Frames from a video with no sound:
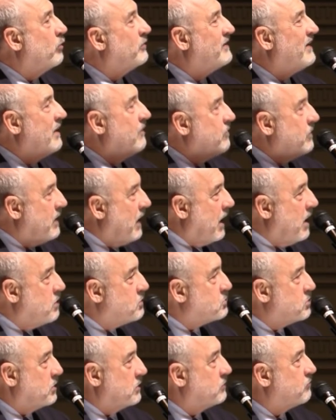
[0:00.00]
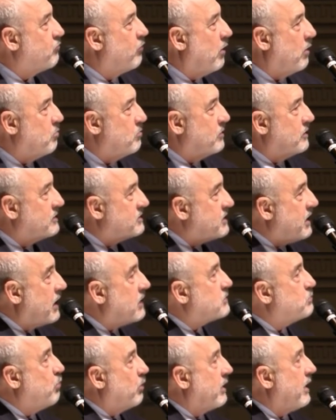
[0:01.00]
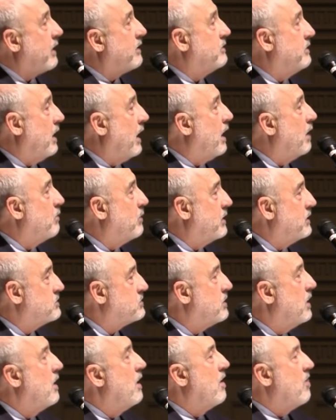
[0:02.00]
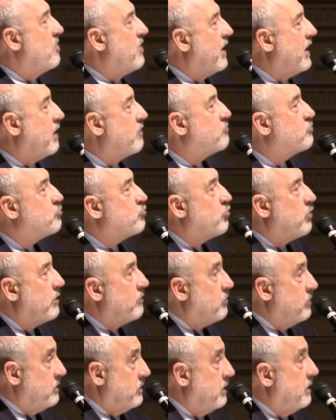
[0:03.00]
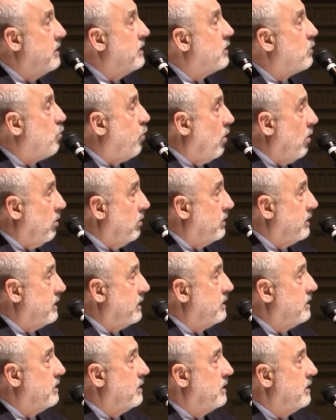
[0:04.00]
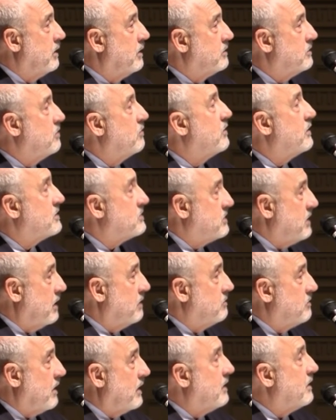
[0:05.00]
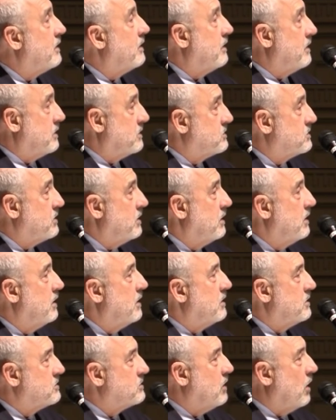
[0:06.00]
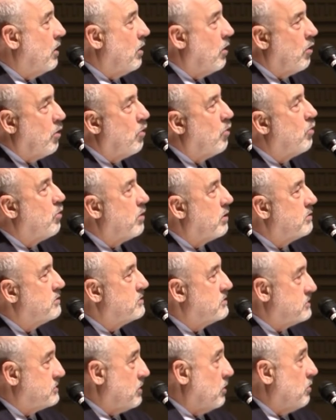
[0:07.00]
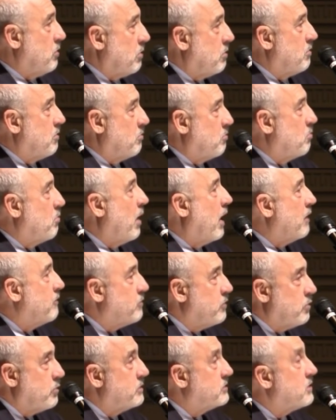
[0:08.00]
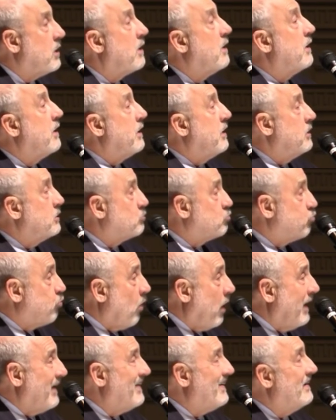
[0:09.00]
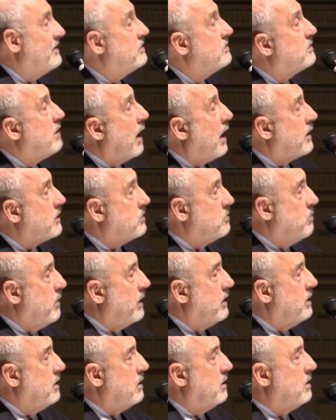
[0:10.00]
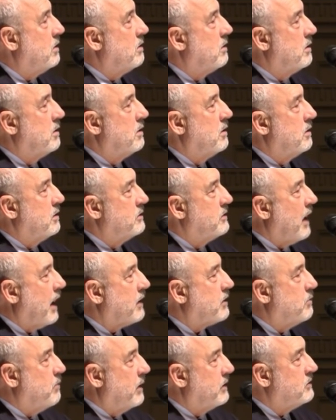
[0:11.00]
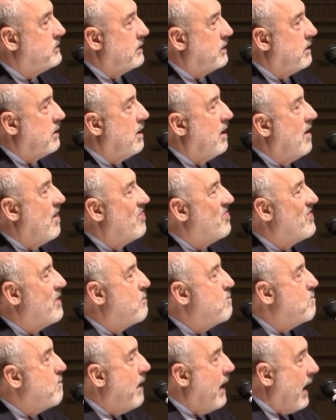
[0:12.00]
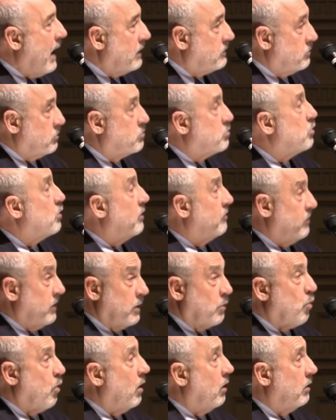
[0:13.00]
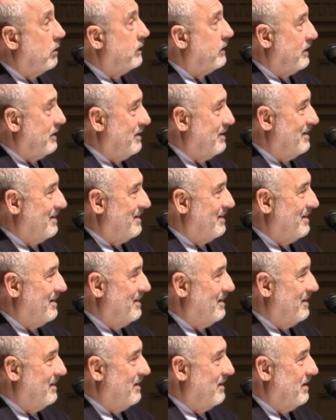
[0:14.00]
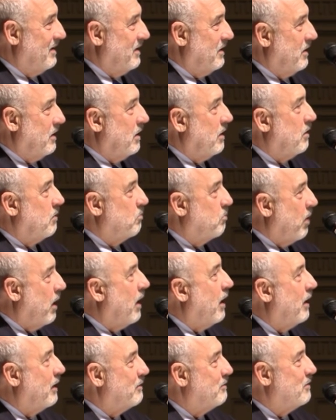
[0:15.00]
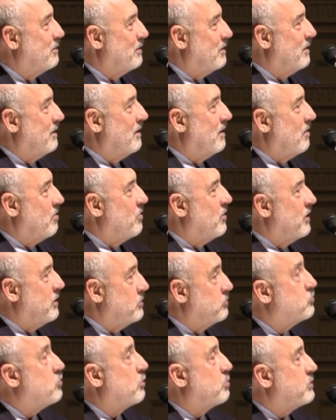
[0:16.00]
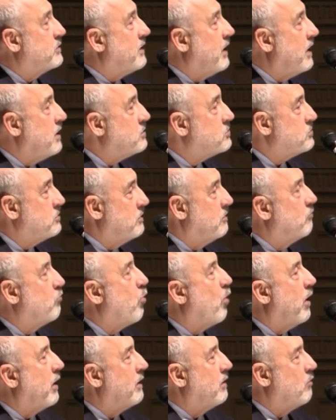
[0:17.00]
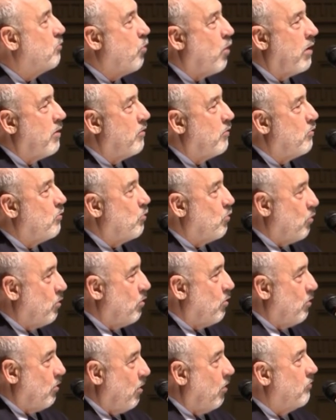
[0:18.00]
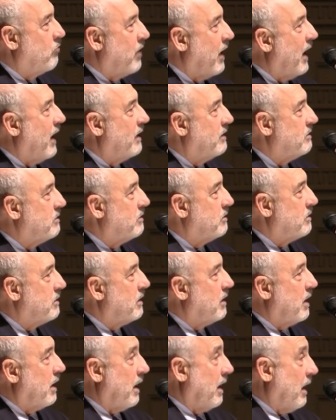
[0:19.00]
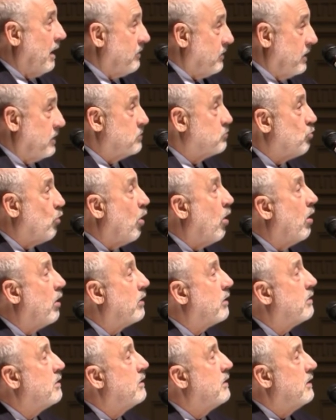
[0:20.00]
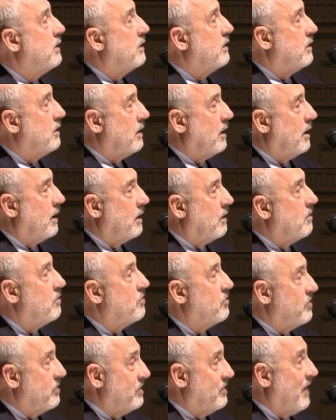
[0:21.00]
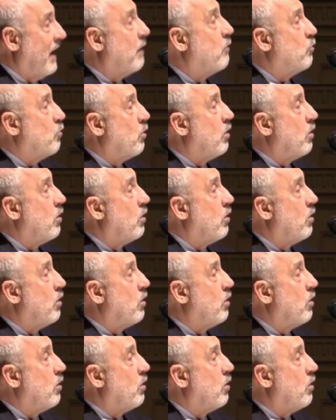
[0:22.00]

deviations from textbook economics that have driven inequality to the extent that it is. So, so my view is he's right in documenting, documenting the magnitude of inequality, but the interpretation of what, what of that, I think he's wrong. Uh, that